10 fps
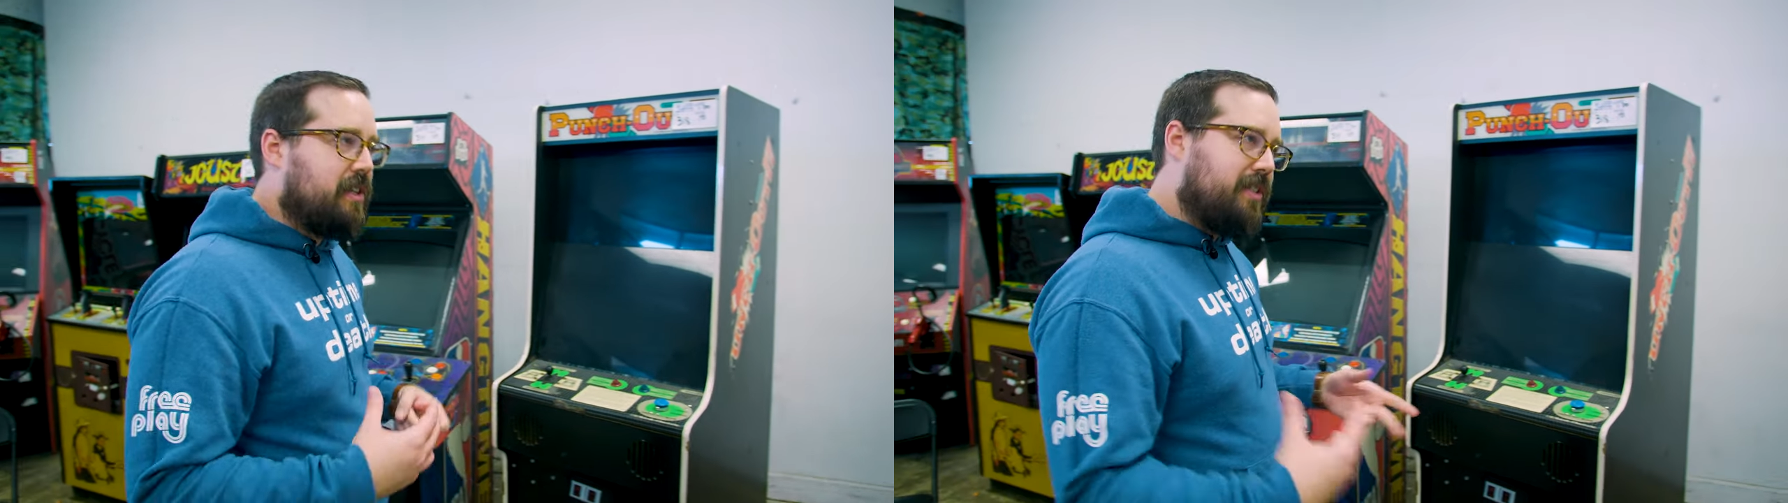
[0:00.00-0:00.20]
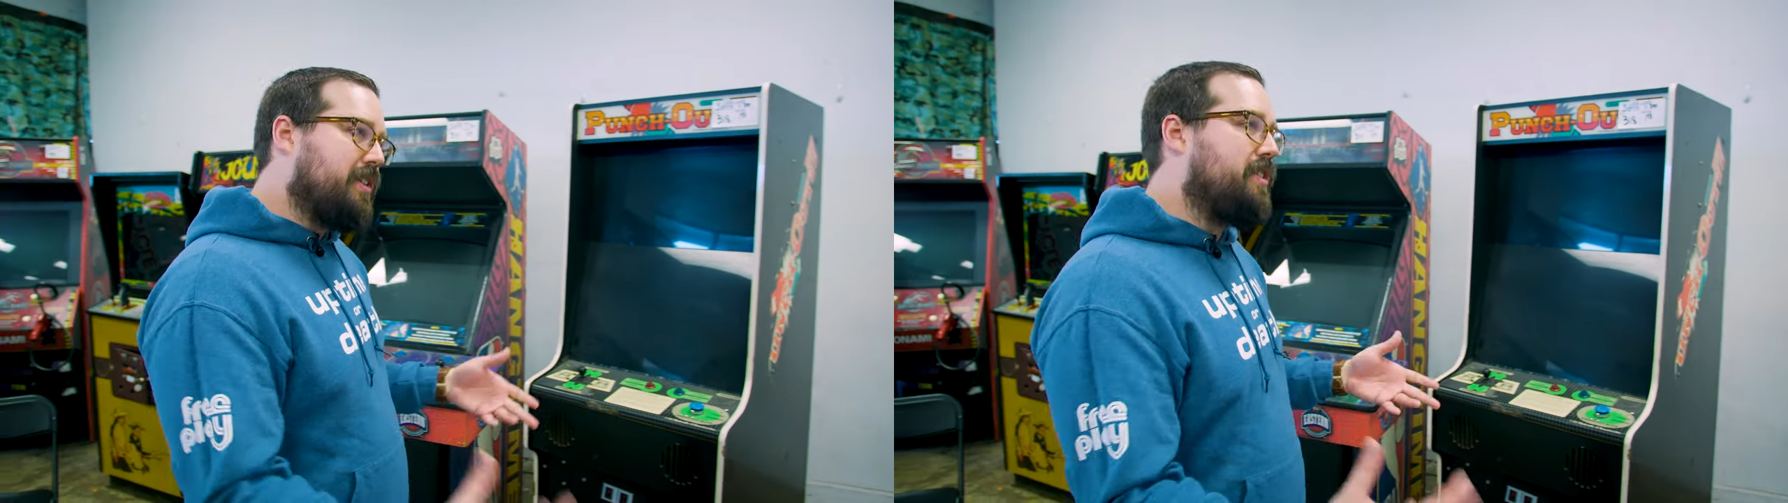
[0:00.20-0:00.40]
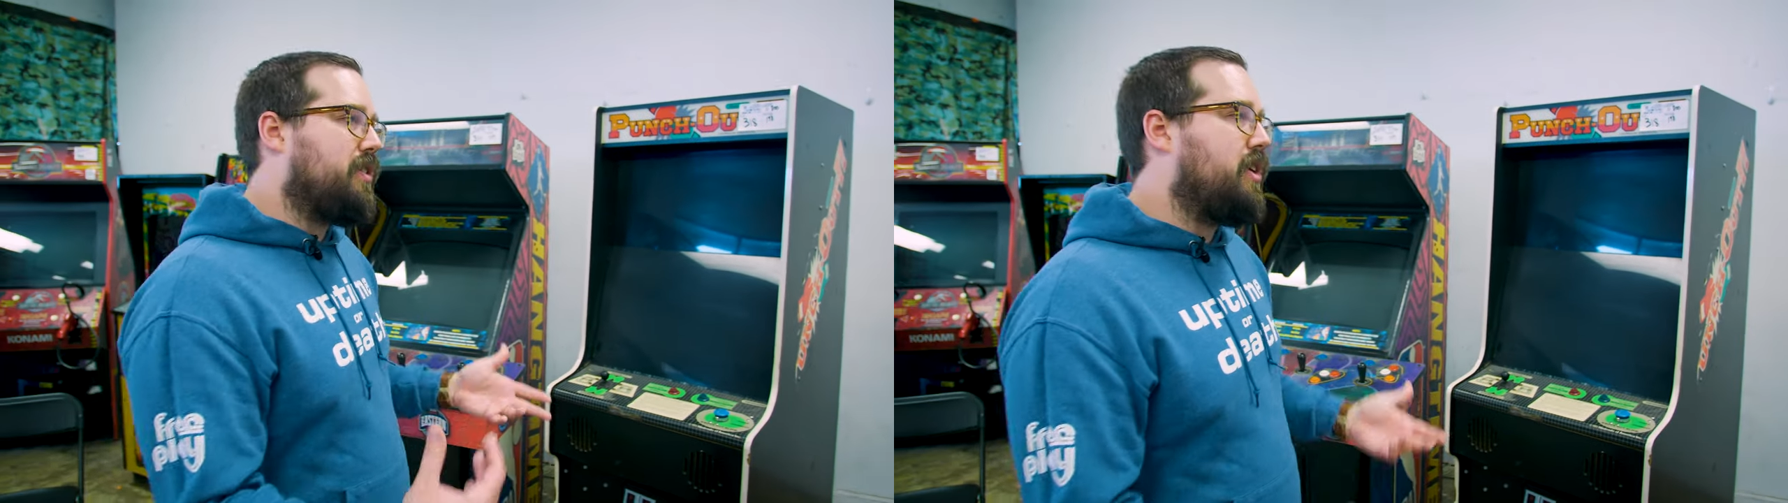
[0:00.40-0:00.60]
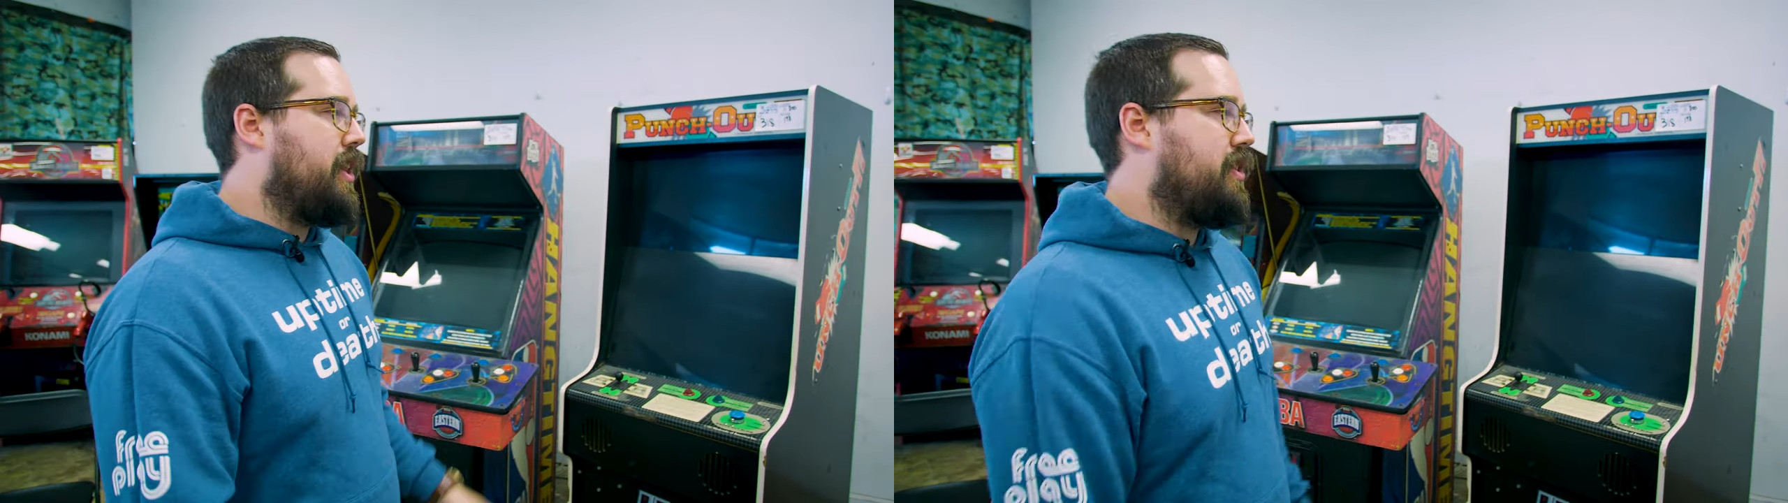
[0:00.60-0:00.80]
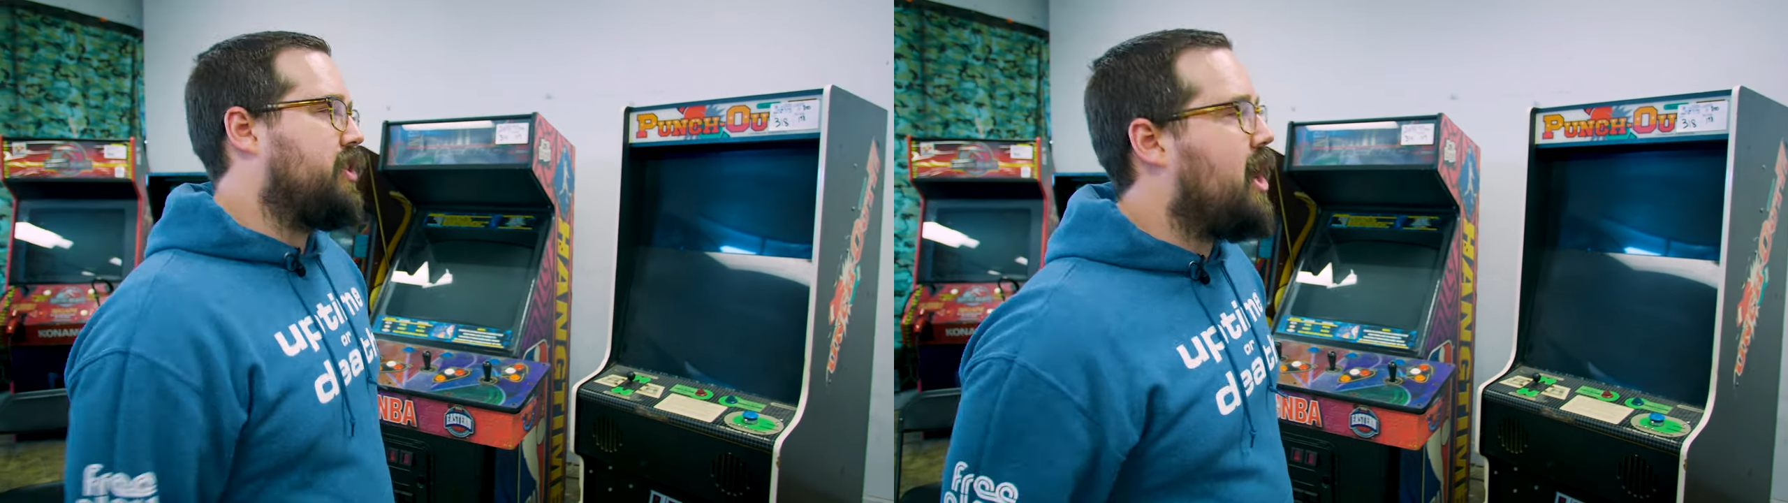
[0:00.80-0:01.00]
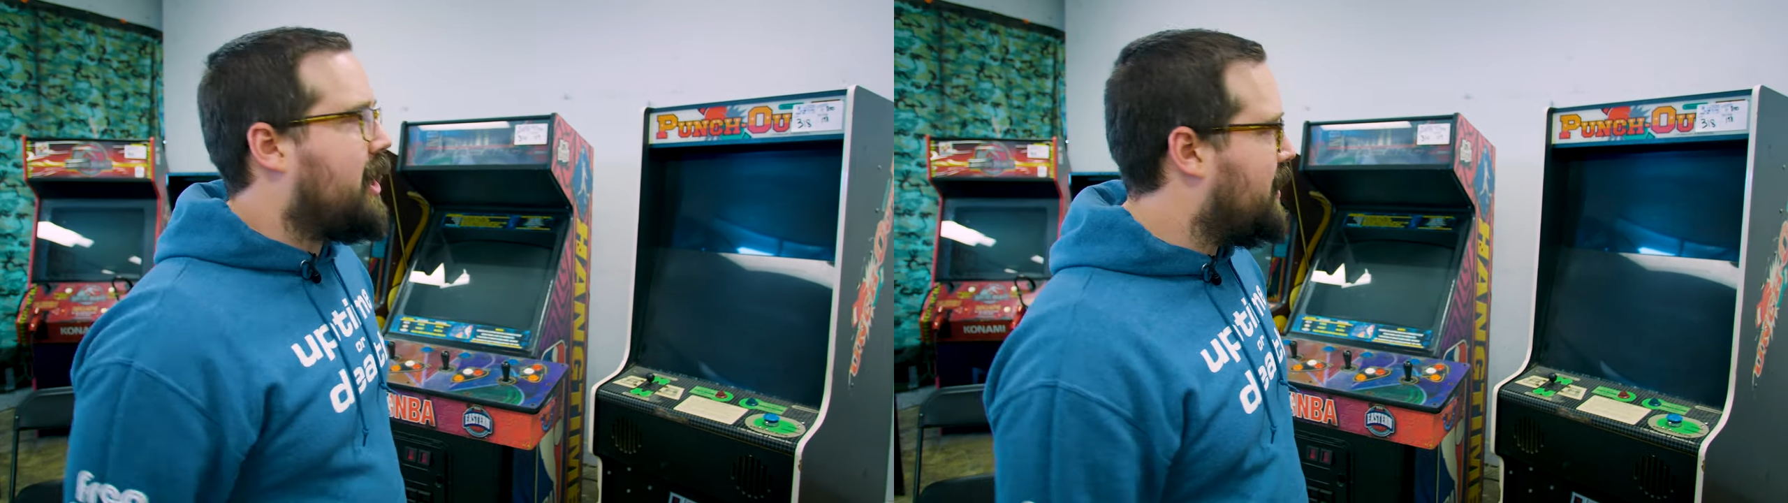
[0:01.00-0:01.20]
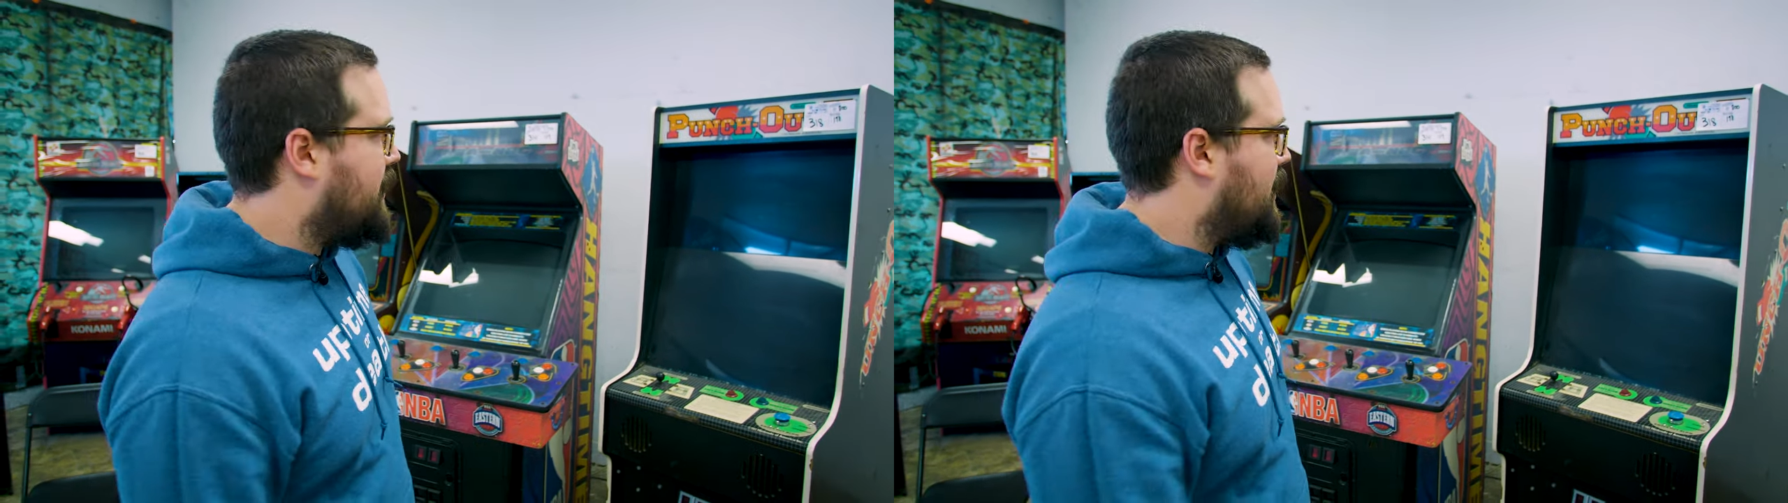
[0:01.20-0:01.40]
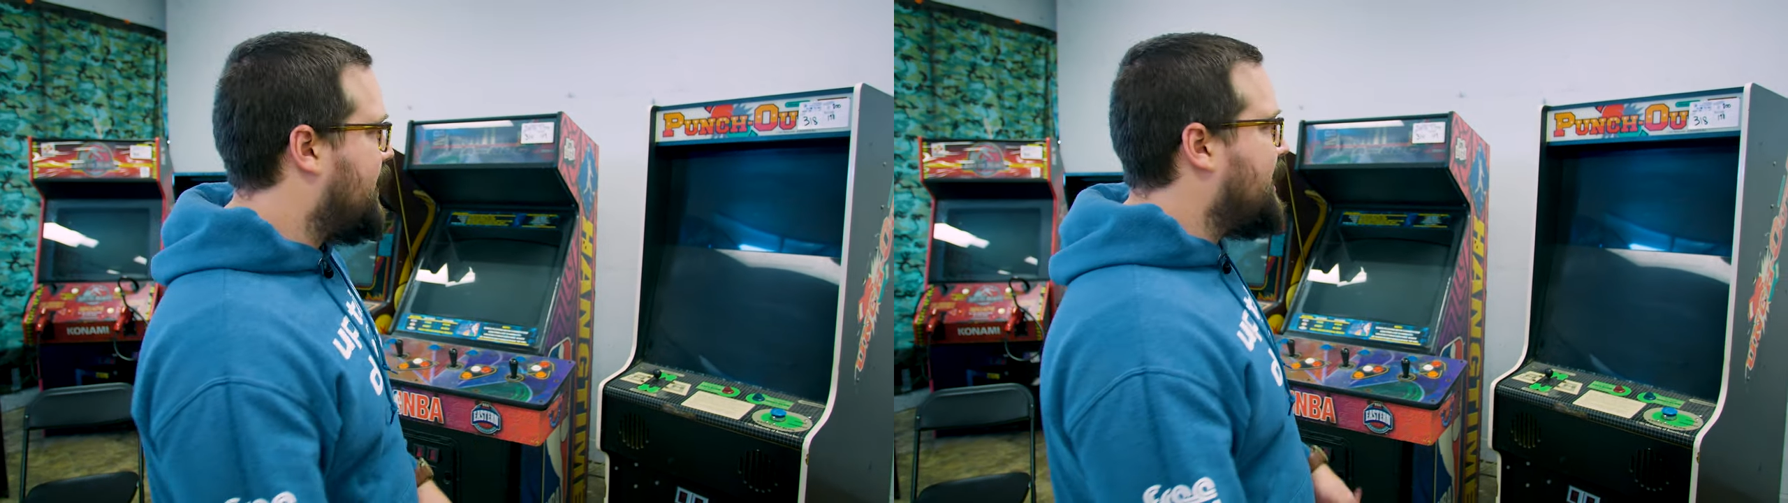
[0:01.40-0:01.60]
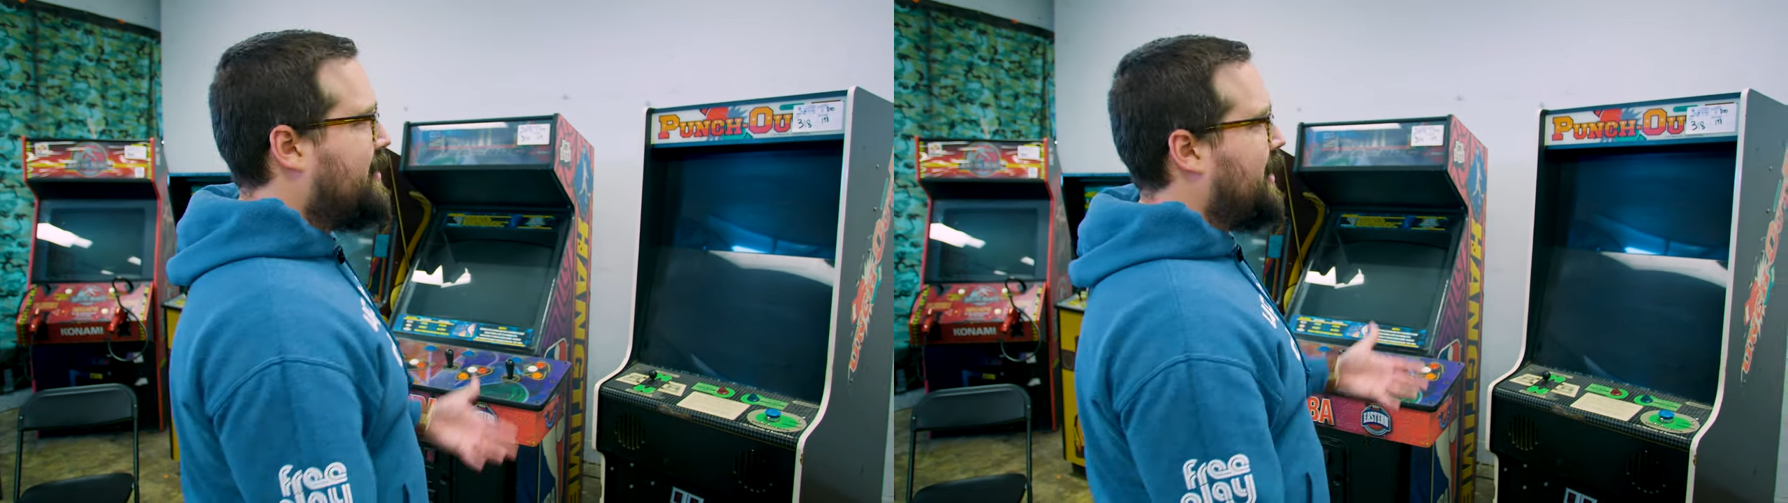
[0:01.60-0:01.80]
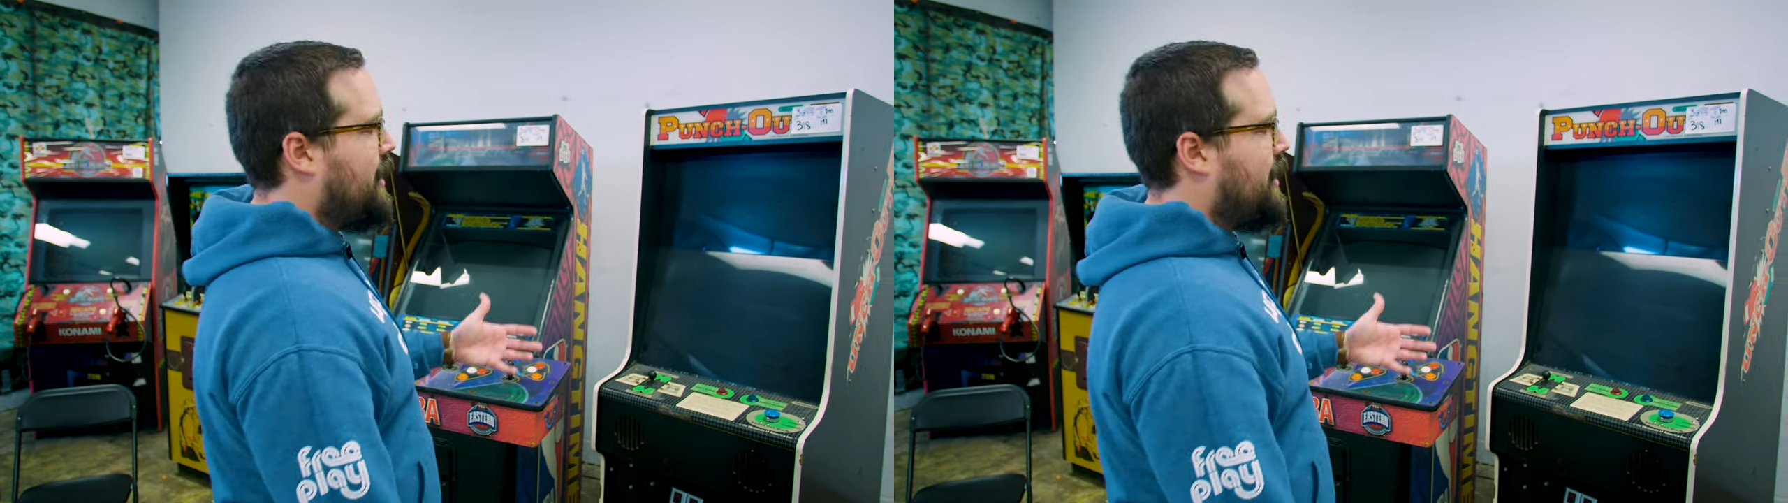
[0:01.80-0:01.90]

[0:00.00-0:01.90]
a little concerned that the stock out there is,